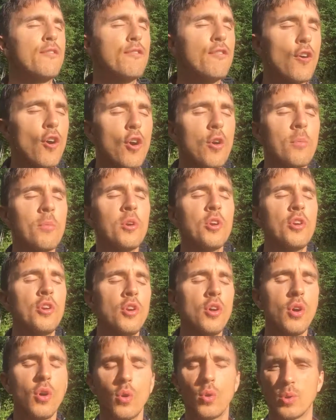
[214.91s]
farmer
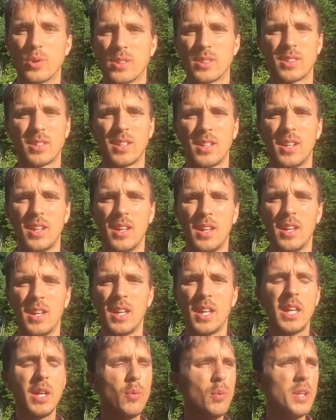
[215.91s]
knows
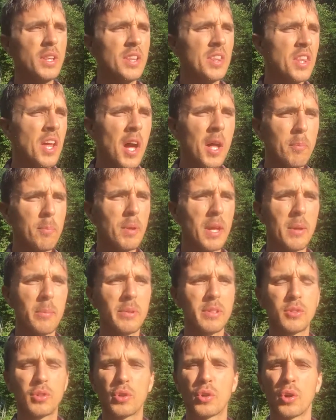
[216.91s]
he will not be
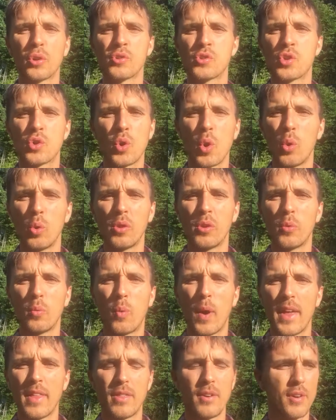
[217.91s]
able to control the
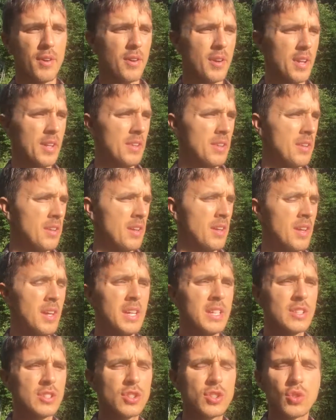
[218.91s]
weather and the
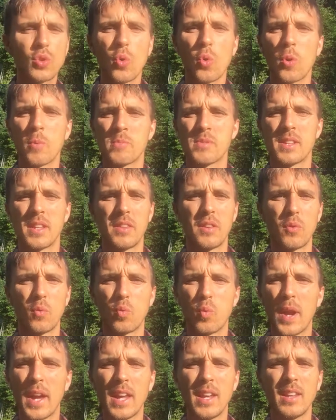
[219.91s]
storms and the
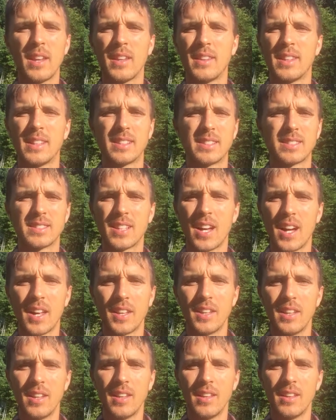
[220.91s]
rain and the
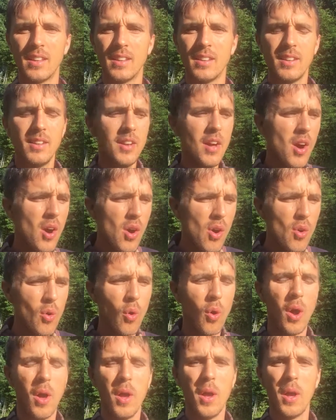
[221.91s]
sun.
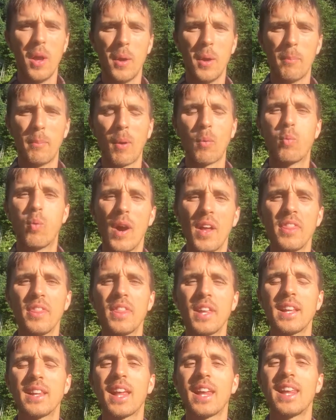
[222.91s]
No, but one
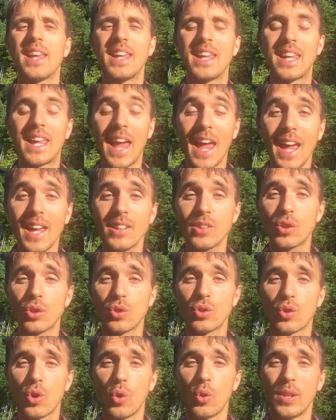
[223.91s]
thing that he can
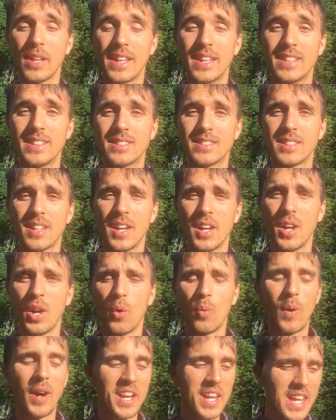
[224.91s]
control is
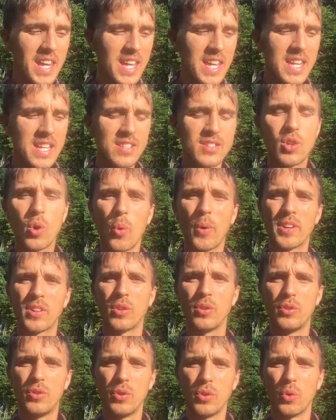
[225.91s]
what he is going
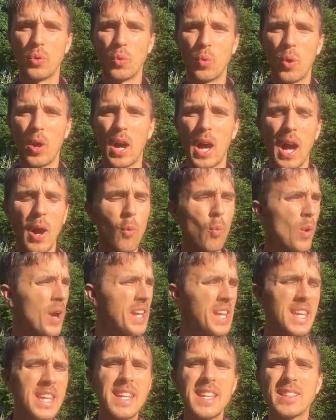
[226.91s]
to do,
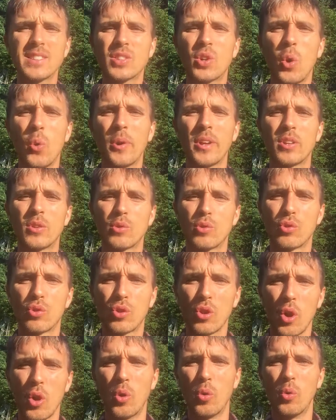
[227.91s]
what he is going to
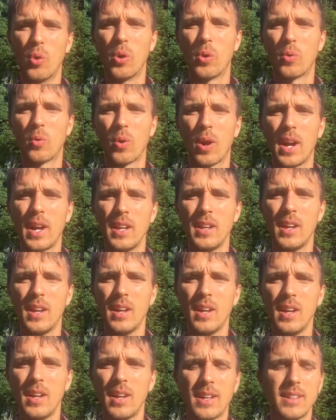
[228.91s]
sow, right?
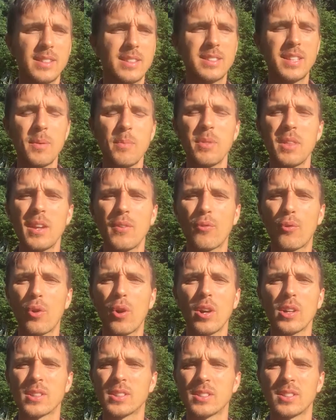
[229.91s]
And the same thing
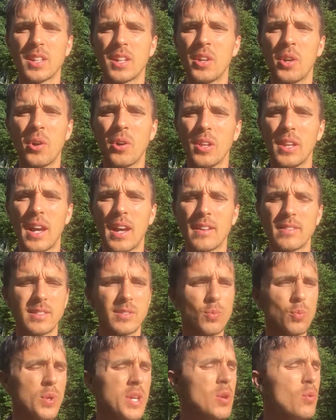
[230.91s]
for us in our
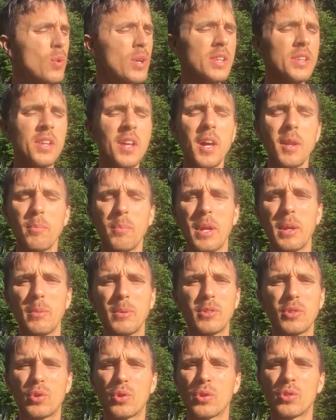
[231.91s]
lives. We will not be
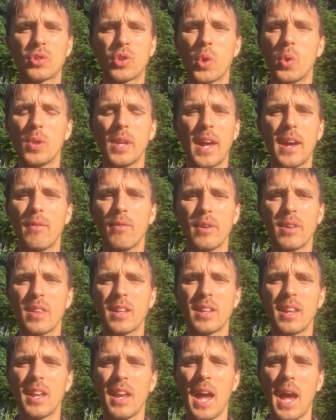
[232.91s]
able to control
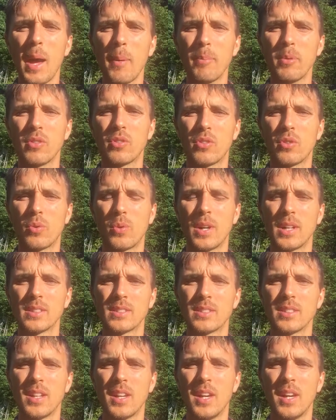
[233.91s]
everything that happens to
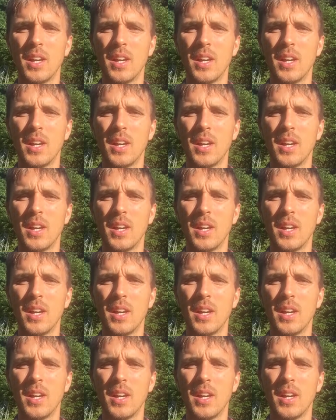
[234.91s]
us.